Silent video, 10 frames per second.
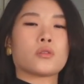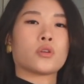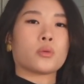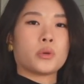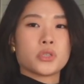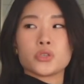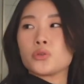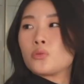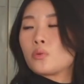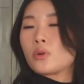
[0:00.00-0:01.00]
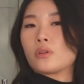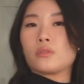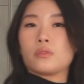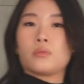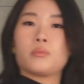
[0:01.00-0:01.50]
You're going to
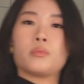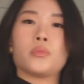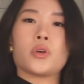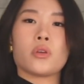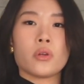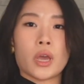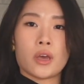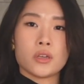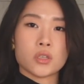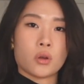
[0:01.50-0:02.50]
put your hand